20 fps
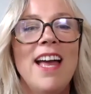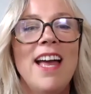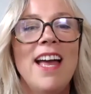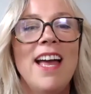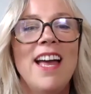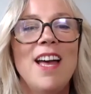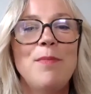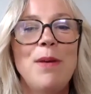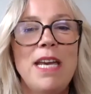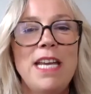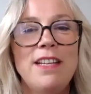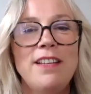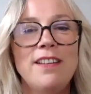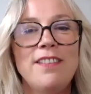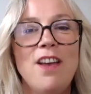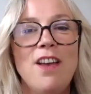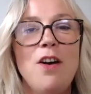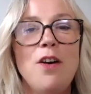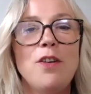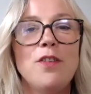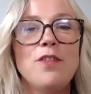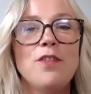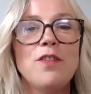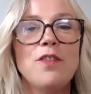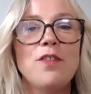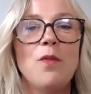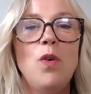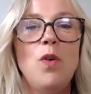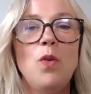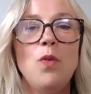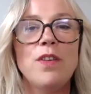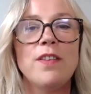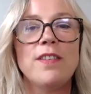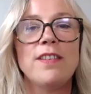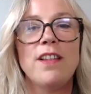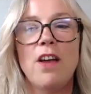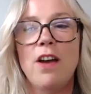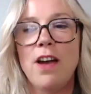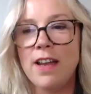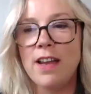Peter's asked, will the
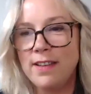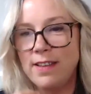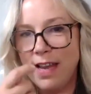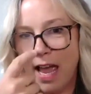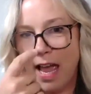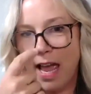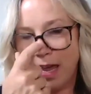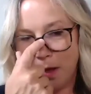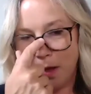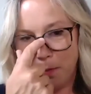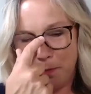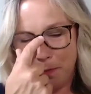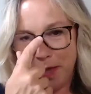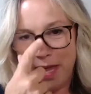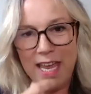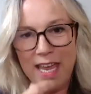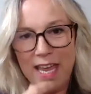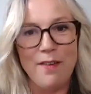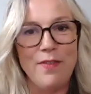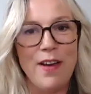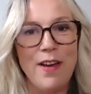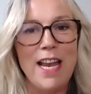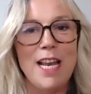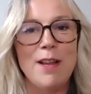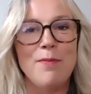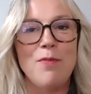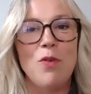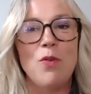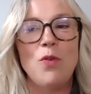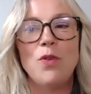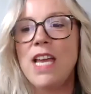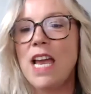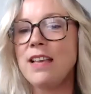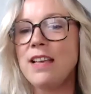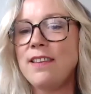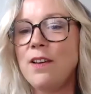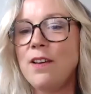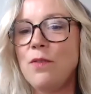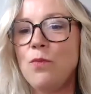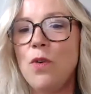slide deck be available?
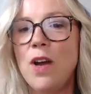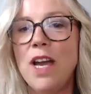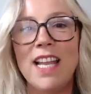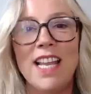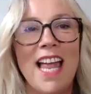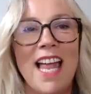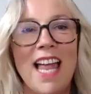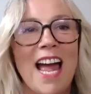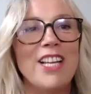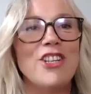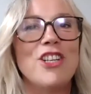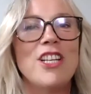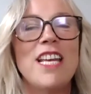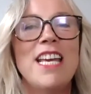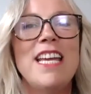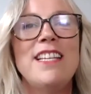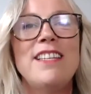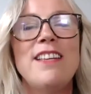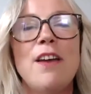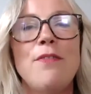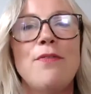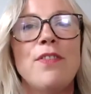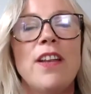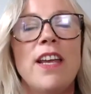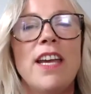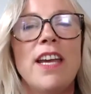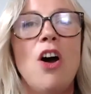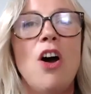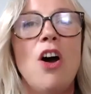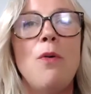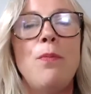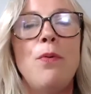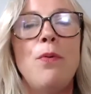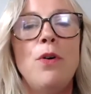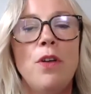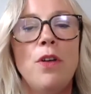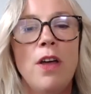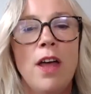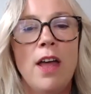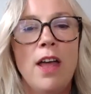Yes, it will, actually, definitely. And I'll
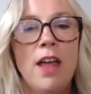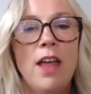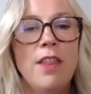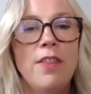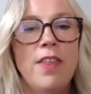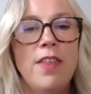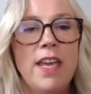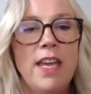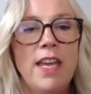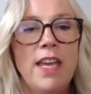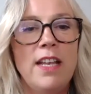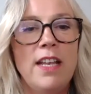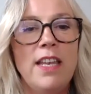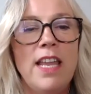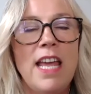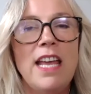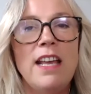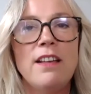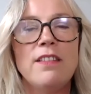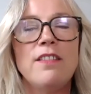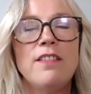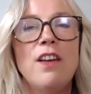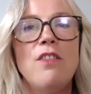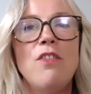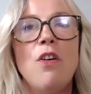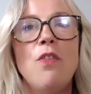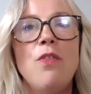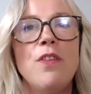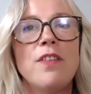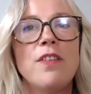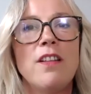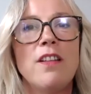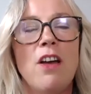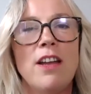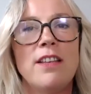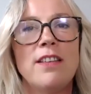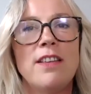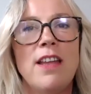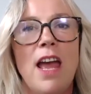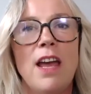put the links that are on the
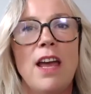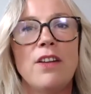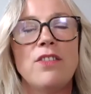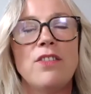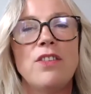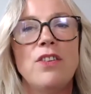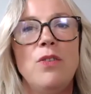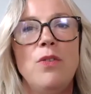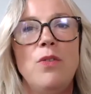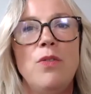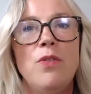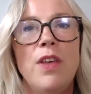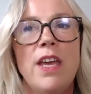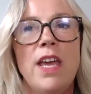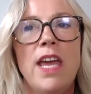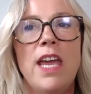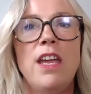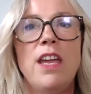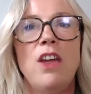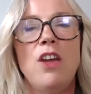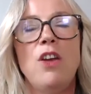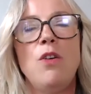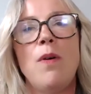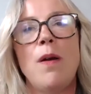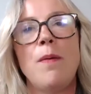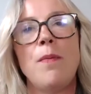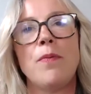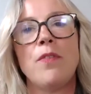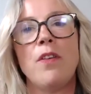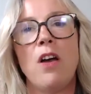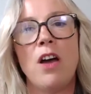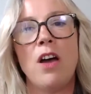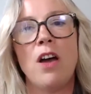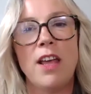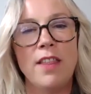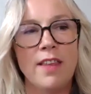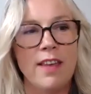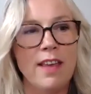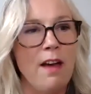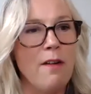slide deck to the EU
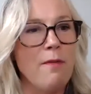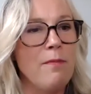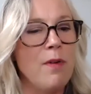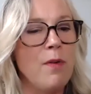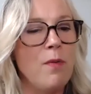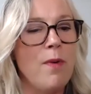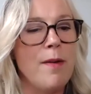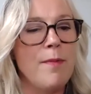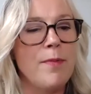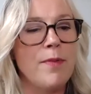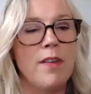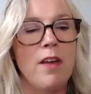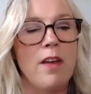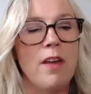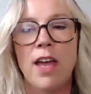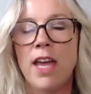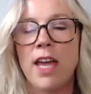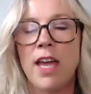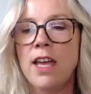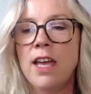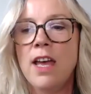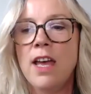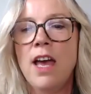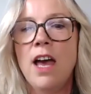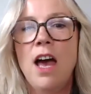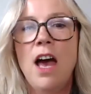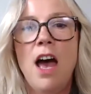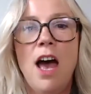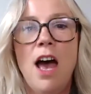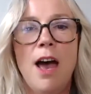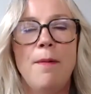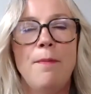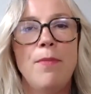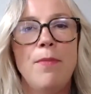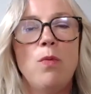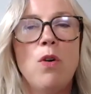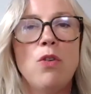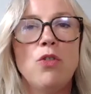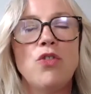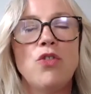website, the government website, the
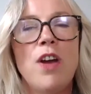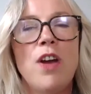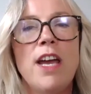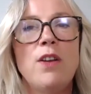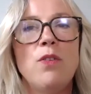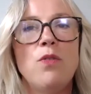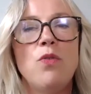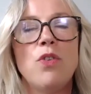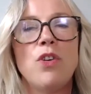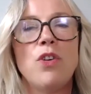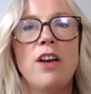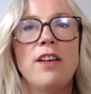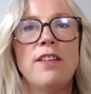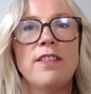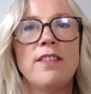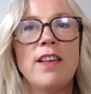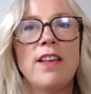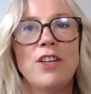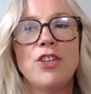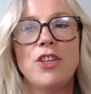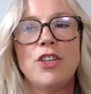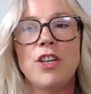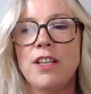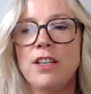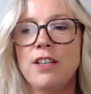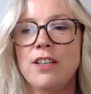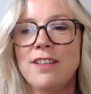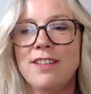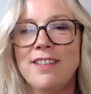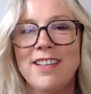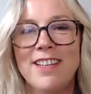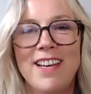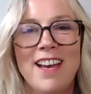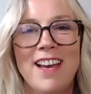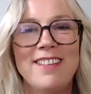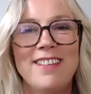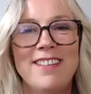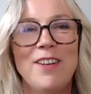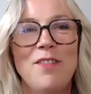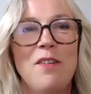World Trade Organization, just in
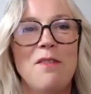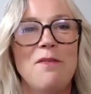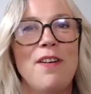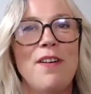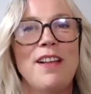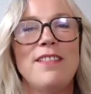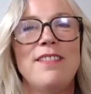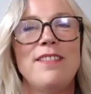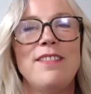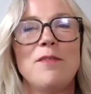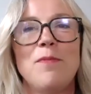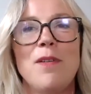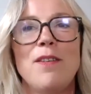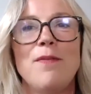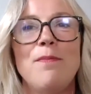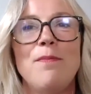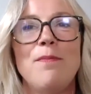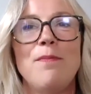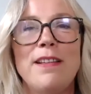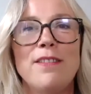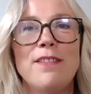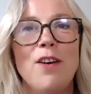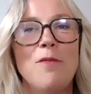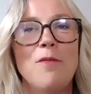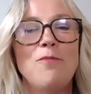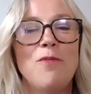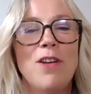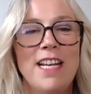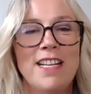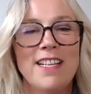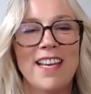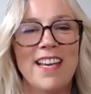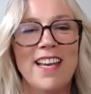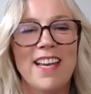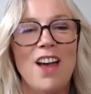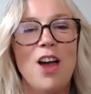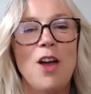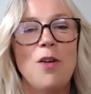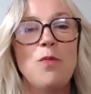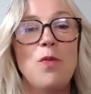case anyone fancies a bit of bedtime reading.
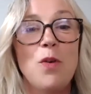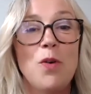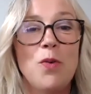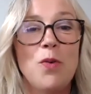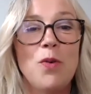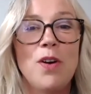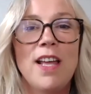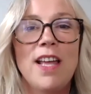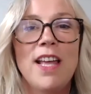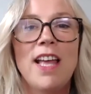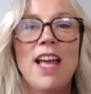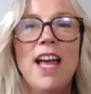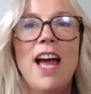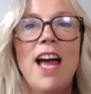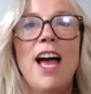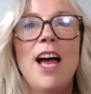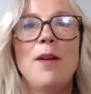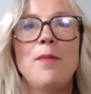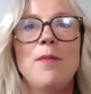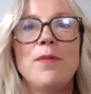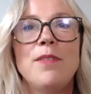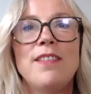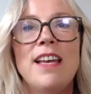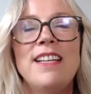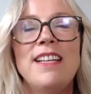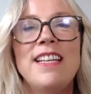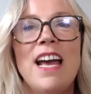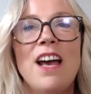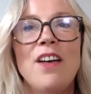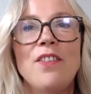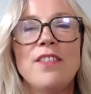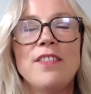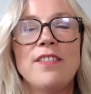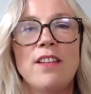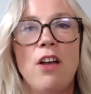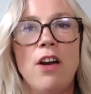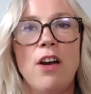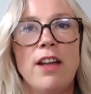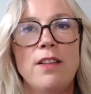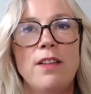I will send out the
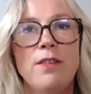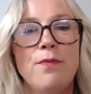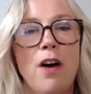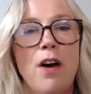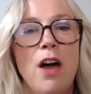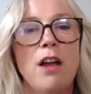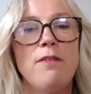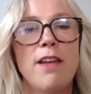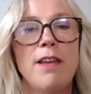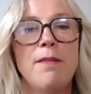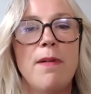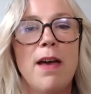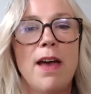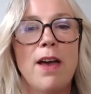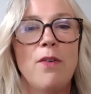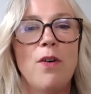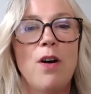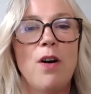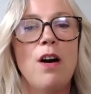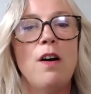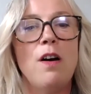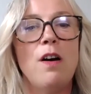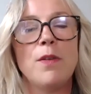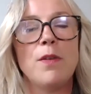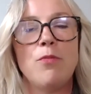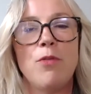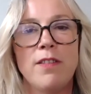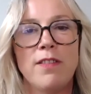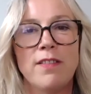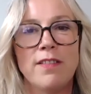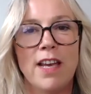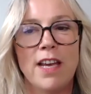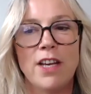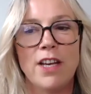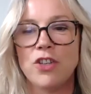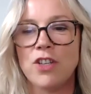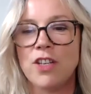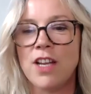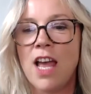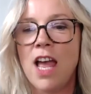slides via email after the
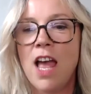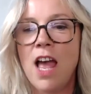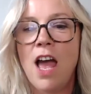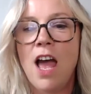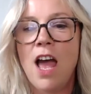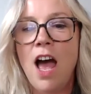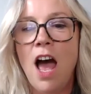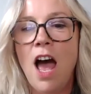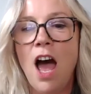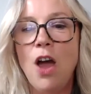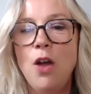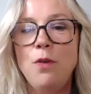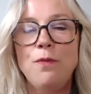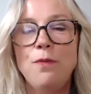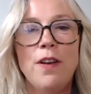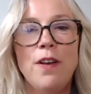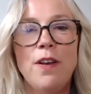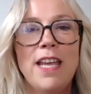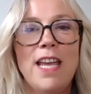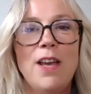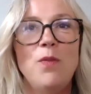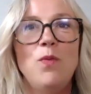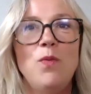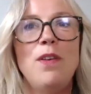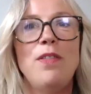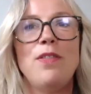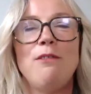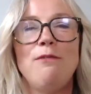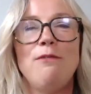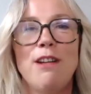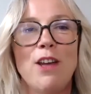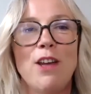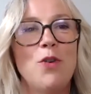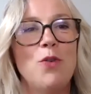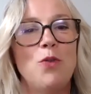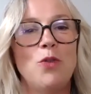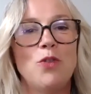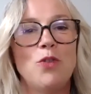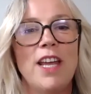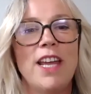presentation, hopefully with the
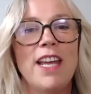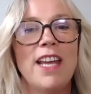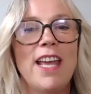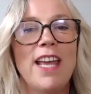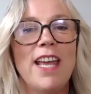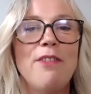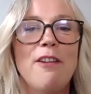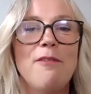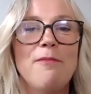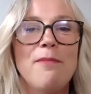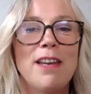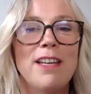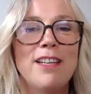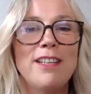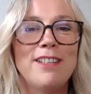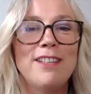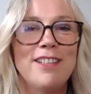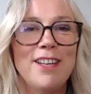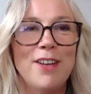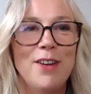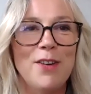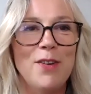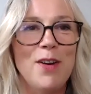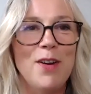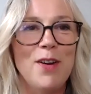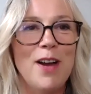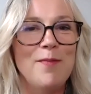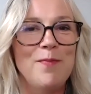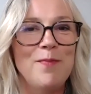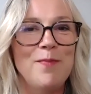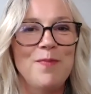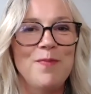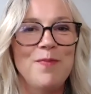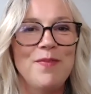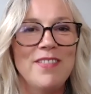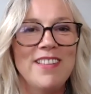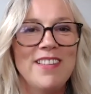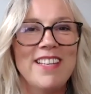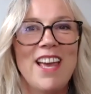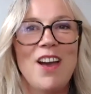recording, if I've managed to
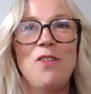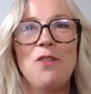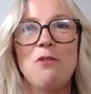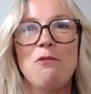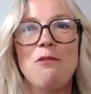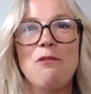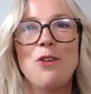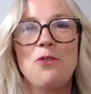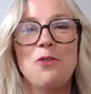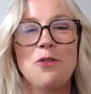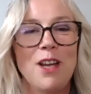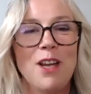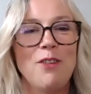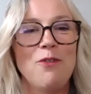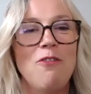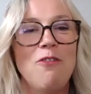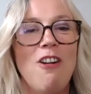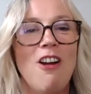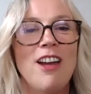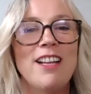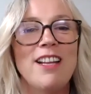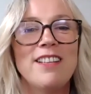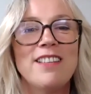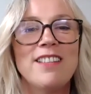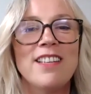get all the recording right.